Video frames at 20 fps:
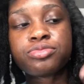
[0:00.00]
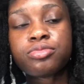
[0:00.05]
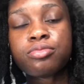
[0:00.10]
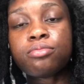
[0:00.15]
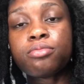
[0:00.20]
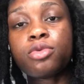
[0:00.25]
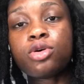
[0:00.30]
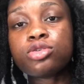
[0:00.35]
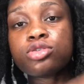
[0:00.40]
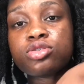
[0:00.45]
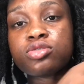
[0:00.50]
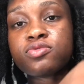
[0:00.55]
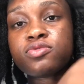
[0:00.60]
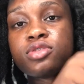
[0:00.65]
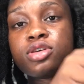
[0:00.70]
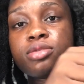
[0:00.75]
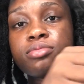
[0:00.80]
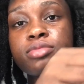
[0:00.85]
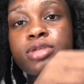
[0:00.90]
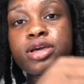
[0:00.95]
Most of
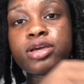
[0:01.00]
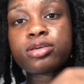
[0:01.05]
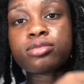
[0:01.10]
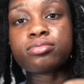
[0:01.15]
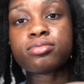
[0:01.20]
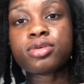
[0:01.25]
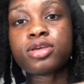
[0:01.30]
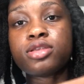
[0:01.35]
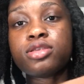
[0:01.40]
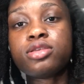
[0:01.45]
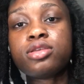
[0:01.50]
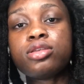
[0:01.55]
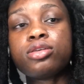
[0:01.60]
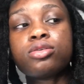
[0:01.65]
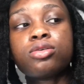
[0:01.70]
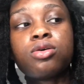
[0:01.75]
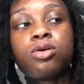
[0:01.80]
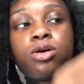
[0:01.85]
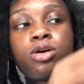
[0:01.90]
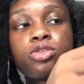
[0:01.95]
them, like, it didn't
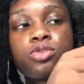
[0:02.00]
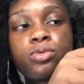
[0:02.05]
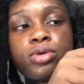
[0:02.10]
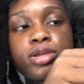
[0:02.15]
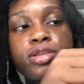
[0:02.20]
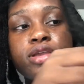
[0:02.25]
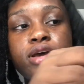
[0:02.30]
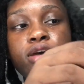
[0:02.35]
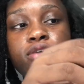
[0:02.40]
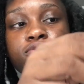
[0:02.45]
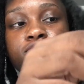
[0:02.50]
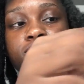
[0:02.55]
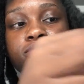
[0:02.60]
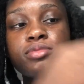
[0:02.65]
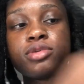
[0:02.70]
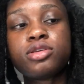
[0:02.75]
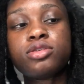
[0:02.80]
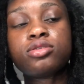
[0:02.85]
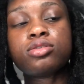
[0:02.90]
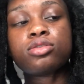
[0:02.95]
go all the way down for
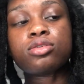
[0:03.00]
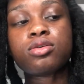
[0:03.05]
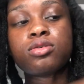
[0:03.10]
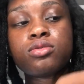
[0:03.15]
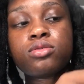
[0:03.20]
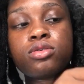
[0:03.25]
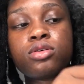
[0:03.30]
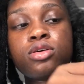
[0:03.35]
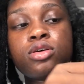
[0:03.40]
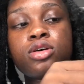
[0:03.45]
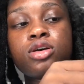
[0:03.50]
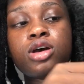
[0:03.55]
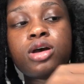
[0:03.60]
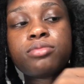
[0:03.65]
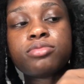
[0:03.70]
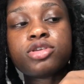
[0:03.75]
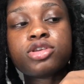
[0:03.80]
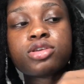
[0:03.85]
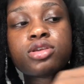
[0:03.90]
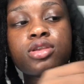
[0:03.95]
me. So
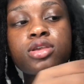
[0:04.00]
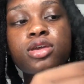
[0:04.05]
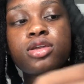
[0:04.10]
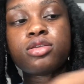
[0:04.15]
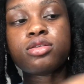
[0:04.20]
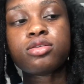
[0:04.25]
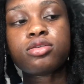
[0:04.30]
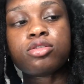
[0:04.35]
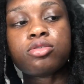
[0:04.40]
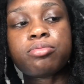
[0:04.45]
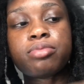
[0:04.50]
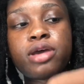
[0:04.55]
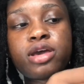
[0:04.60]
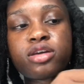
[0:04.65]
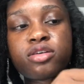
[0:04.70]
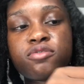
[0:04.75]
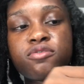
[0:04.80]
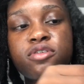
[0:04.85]
I'm just gonna get another pack of